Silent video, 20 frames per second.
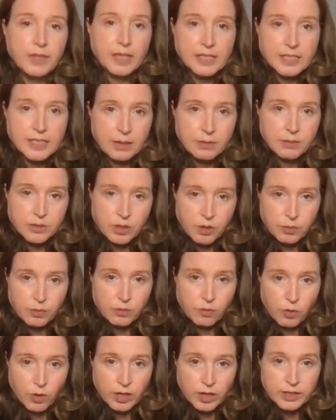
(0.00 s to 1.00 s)
that same scope
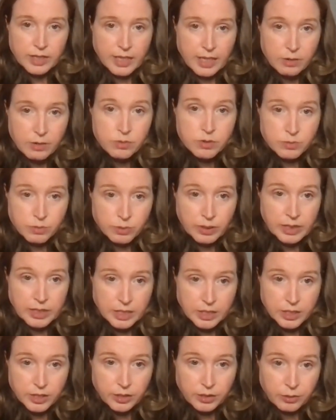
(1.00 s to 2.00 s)
of work that he was willing
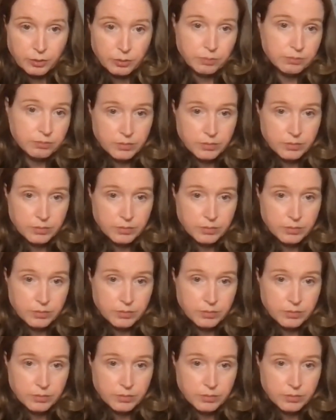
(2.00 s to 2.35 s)
to do